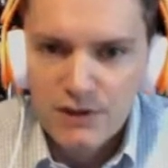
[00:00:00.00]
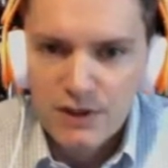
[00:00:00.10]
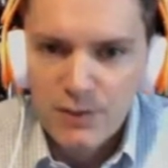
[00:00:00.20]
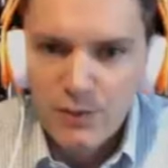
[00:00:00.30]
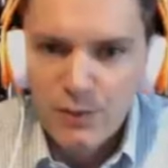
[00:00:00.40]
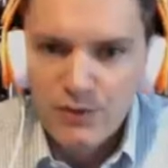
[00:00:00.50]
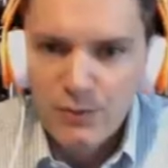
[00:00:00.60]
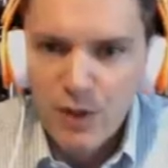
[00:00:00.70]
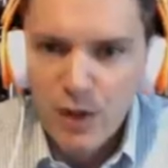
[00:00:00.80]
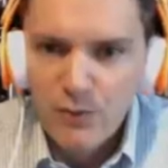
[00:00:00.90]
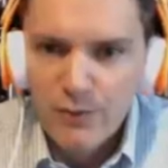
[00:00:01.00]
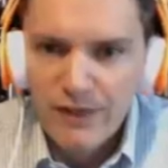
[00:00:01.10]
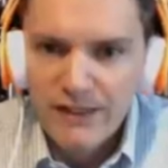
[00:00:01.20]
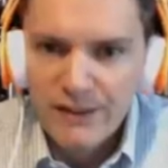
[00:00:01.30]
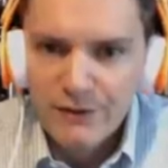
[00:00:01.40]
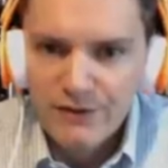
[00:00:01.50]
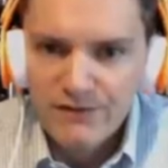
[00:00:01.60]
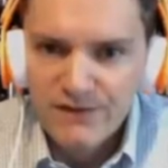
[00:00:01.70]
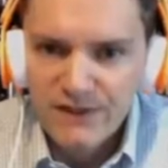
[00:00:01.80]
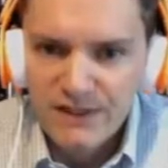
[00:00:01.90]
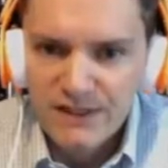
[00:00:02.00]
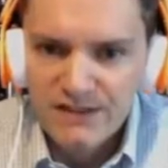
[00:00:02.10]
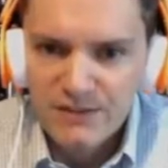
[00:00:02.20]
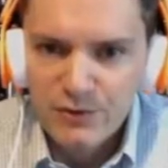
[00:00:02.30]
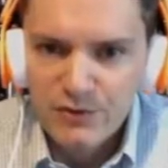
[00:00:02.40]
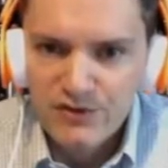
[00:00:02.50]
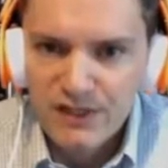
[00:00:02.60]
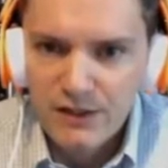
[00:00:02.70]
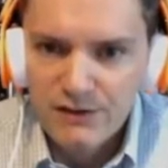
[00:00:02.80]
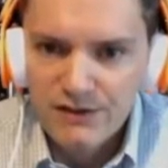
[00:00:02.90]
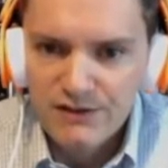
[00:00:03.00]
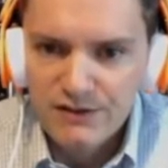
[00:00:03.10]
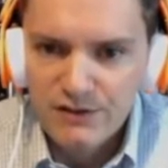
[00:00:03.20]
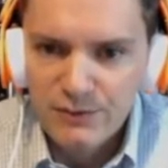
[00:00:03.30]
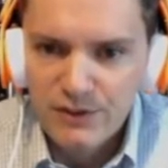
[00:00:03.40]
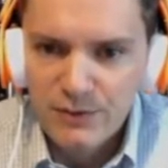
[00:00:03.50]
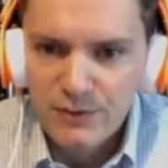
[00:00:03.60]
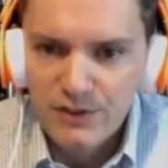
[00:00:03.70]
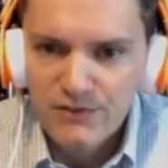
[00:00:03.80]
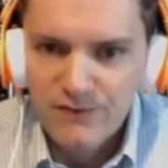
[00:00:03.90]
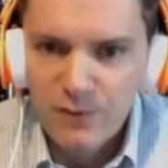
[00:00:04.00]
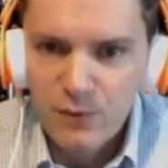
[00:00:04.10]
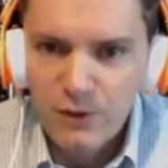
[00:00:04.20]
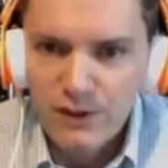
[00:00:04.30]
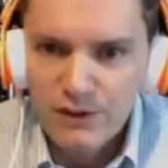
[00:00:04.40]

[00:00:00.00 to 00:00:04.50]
I'm going to put the bomber back here to defend against some of those skeletons that are going to be coming in from the witch.